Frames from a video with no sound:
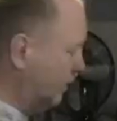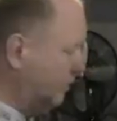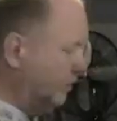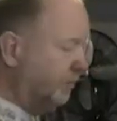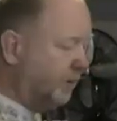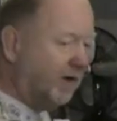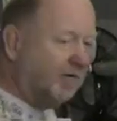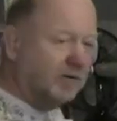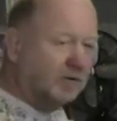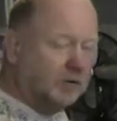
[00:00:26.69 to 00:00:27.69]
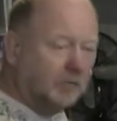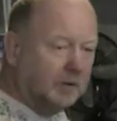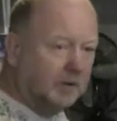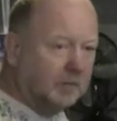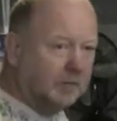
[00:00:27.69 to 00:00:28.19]
paradiddle can be
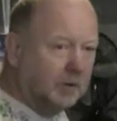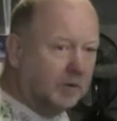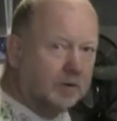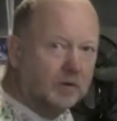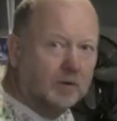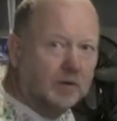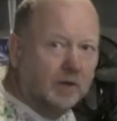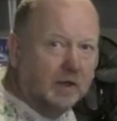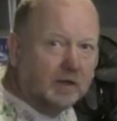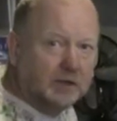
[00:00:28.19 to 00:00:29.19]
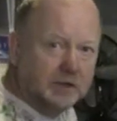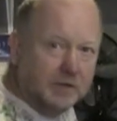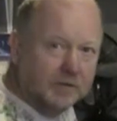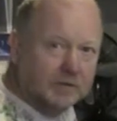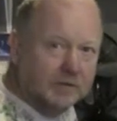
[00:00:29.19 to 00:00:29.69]
looked upon as a gear
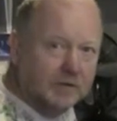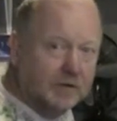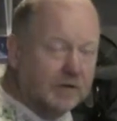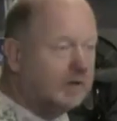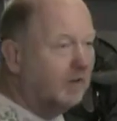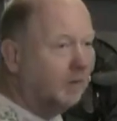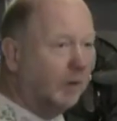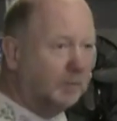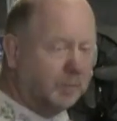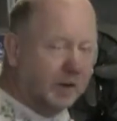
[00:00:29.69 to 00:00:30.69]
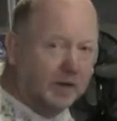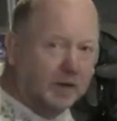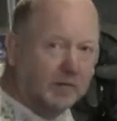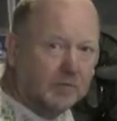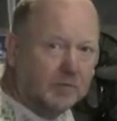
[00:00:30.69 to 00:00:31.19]
shift when
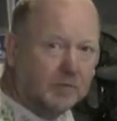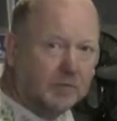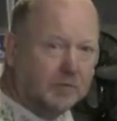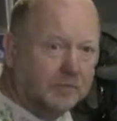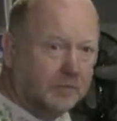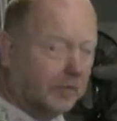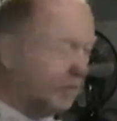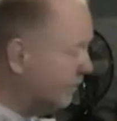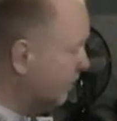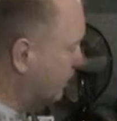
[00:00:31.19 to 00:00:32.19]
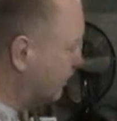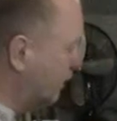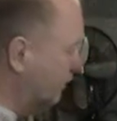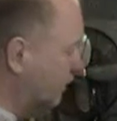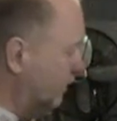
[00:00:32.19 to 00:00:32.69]
playing groups of four.
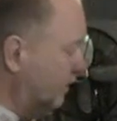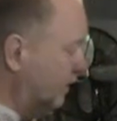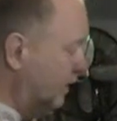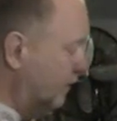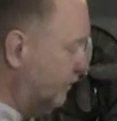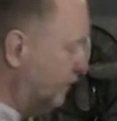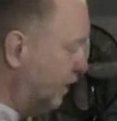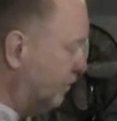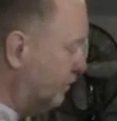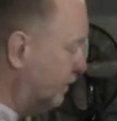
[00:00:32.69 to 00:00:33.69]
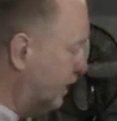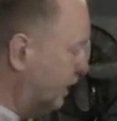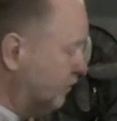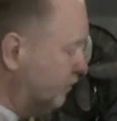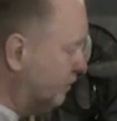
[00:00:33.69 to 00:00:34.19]
So if I'm
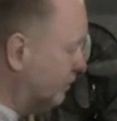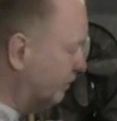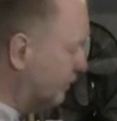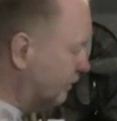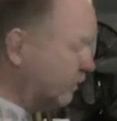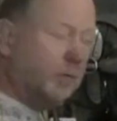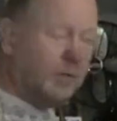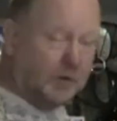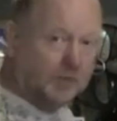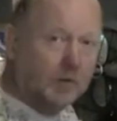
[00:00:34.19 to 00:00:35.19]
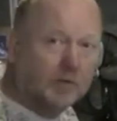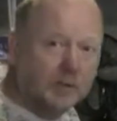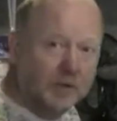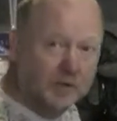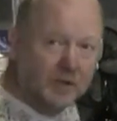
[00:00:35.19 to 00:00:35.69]
playing groups of four, if I want
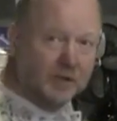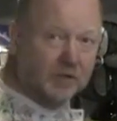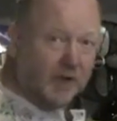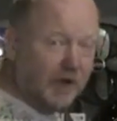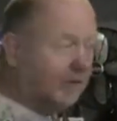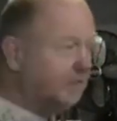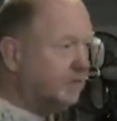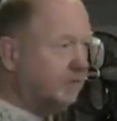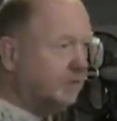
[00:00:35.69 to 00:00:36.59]
to make this sound,